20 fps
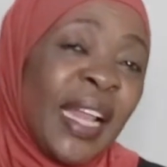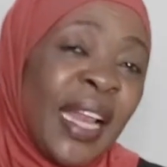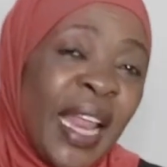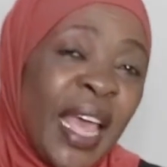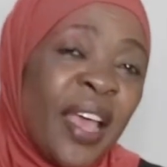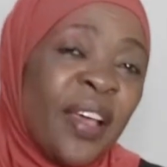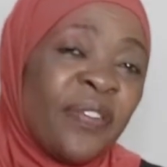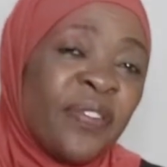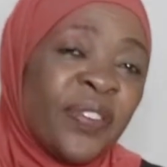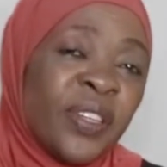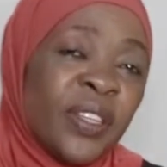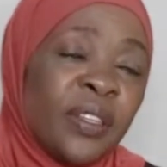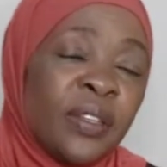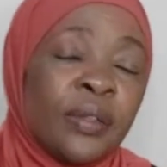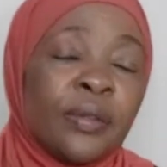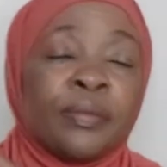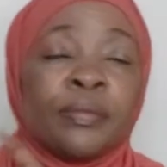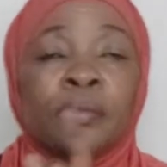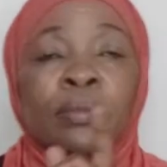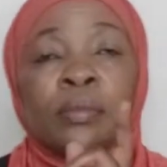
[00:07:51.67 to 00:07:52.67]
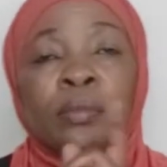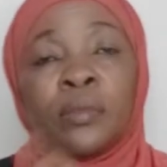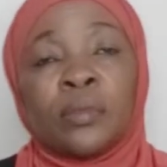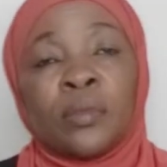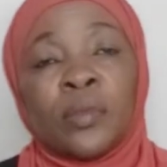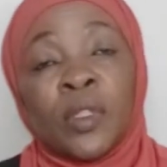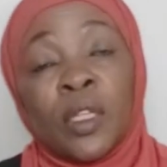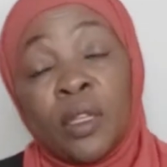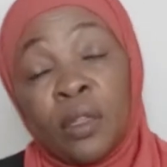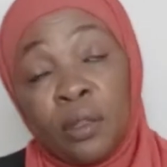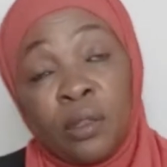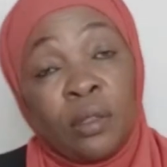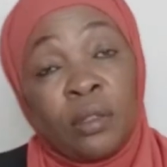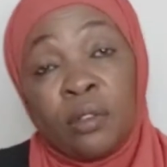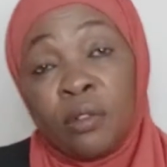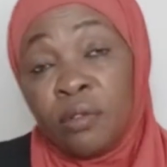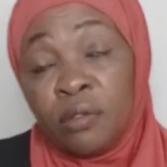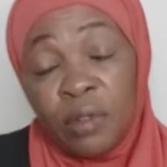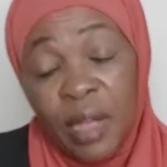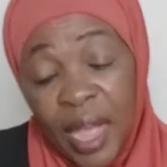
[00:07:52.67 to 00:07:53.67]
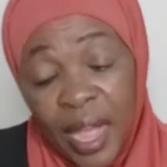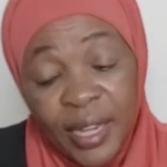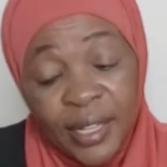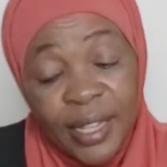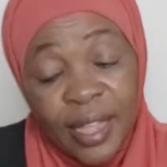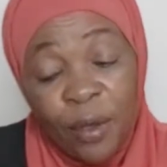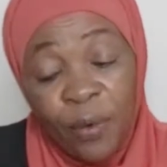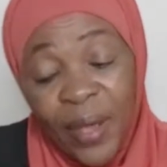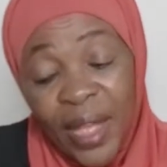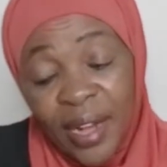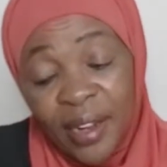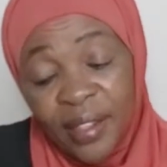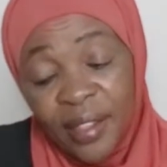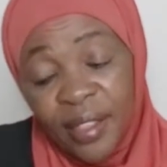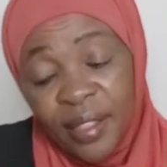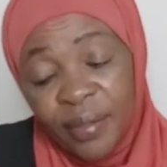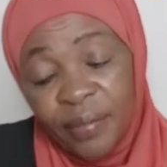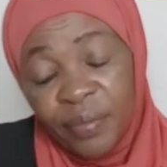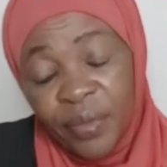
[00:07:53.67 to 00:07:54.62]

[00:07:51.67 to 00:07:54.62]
left to earn their wealth.